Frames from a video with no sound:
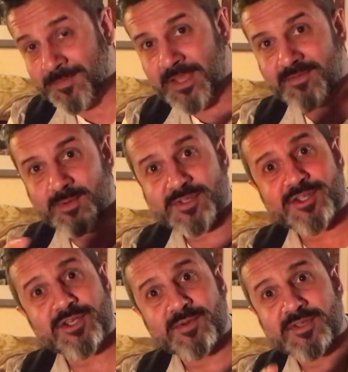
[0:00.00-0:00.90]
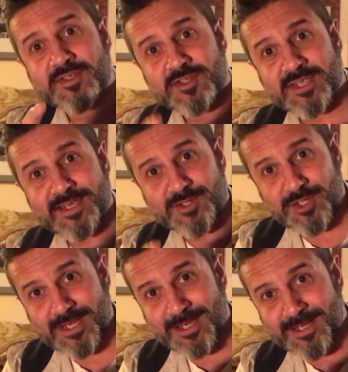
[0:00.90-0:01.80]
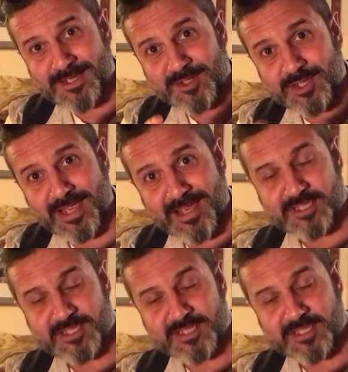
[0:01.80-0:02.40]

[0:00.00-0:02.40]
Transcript: if it was tuned C, G, D-A.